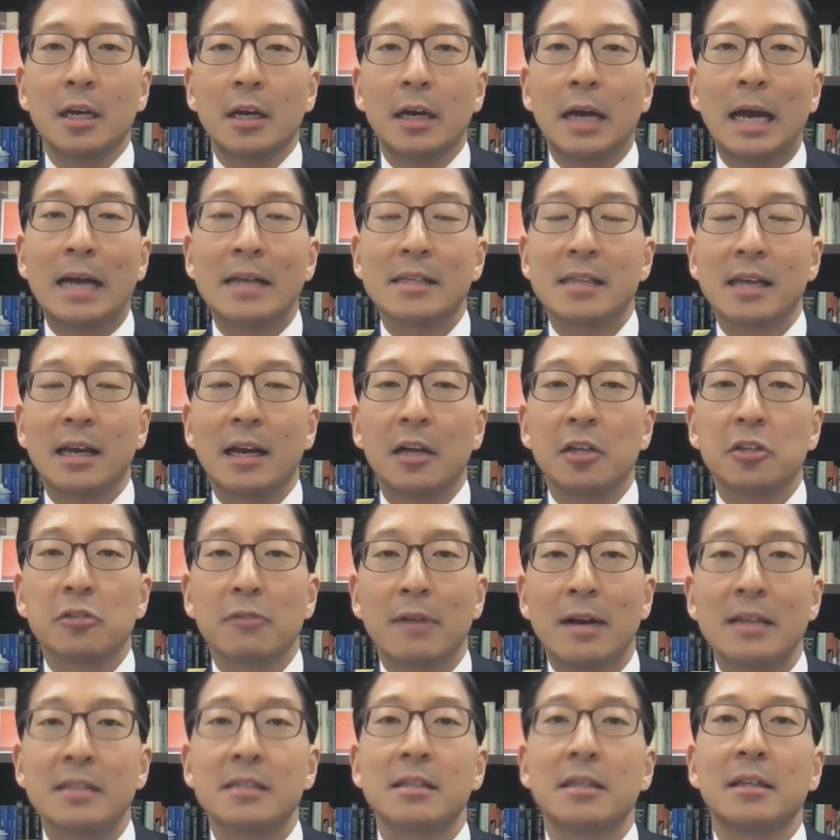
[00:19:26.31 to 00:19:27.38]
has
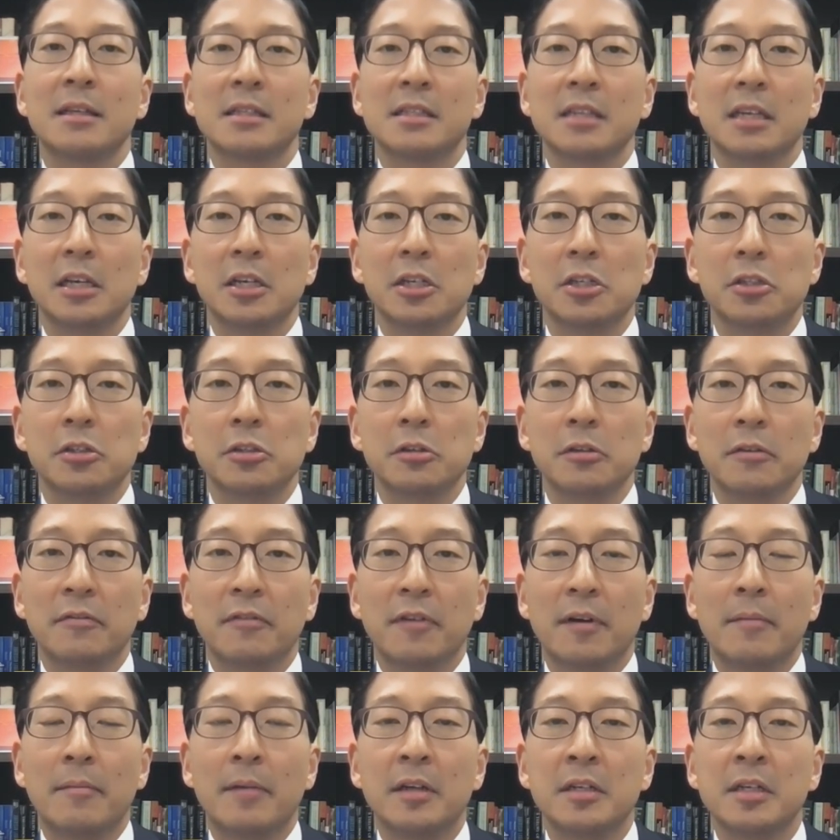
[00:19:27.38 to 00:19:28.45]
addressed this issue
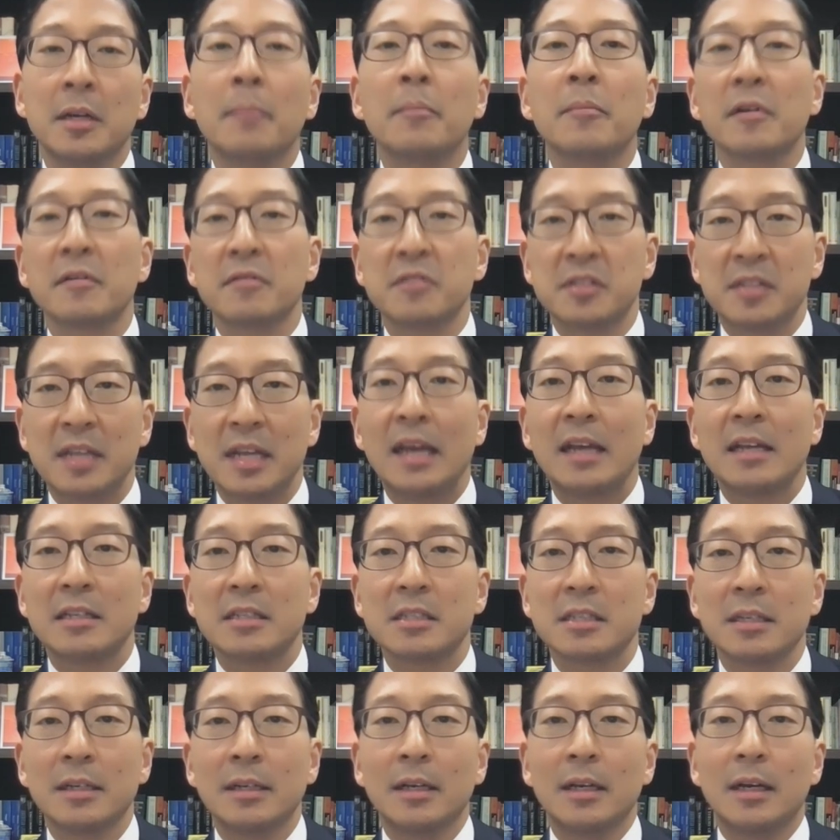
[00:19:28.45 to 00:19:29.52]
from a number of
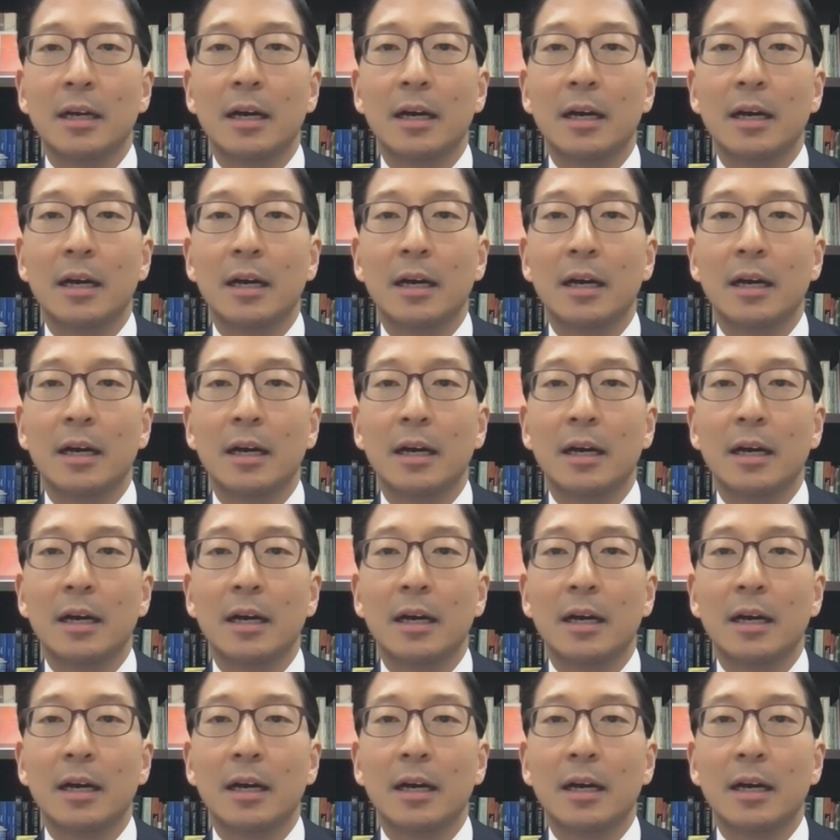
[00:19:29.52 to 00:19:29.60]
states.